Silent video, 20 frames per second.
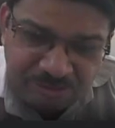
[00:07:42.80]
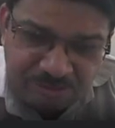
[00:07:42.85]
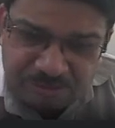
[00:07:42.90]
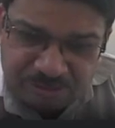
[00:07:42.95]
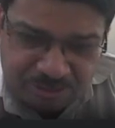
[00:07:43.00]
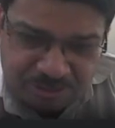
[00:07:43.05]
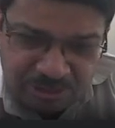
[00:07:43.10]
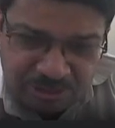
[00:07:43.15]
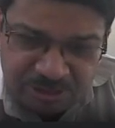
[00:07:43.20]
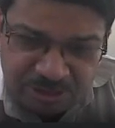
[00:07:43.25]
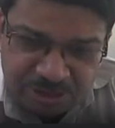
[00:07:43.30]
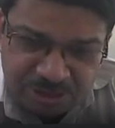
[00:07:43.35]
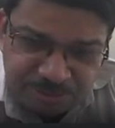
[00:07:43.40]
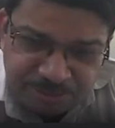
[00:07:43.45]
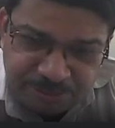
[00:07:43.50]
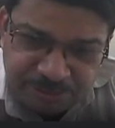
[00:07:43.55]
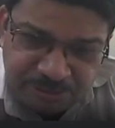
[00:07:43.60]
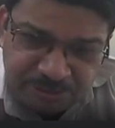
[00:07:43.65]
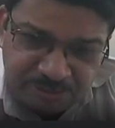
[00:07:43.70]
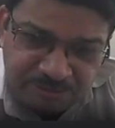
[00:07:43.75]

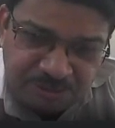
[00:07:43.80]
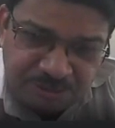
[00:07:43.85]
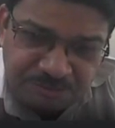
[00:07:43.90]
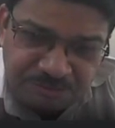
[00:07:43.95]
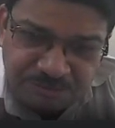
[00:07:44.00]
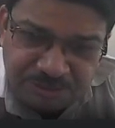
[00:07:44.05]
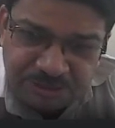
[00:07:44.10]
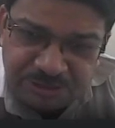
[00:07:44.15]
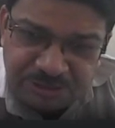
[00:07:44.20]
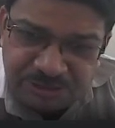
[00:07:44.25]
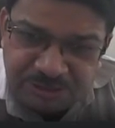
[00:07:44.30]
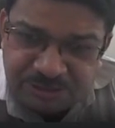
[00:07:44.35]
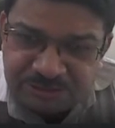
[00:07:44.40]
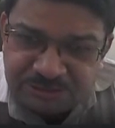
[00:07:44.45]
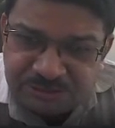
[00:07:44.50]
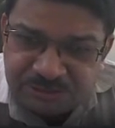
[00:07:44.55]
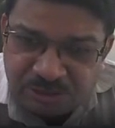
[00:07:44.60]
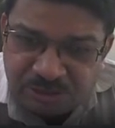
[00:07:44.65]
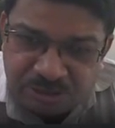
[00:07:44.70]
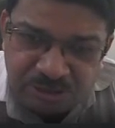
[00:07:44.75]
irrespective of whether it
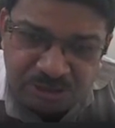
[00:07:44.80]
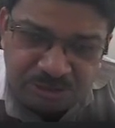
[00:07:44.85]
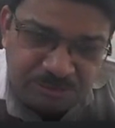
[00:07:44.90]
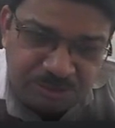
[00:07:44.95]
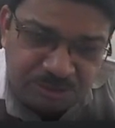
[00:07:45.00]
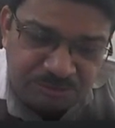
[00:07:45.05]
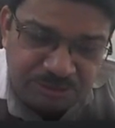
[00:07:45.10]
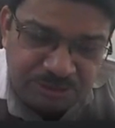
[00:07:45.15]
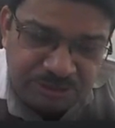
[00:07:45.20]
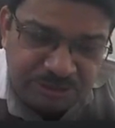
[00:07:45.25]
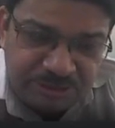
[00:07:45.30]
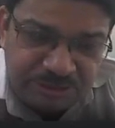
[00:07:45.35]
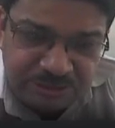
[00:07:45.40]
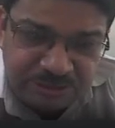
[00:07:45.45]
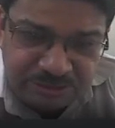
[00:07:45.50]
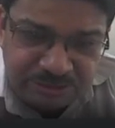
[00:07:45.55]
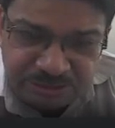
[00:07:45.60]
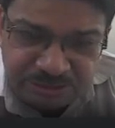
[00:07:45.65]
is column or whether it is a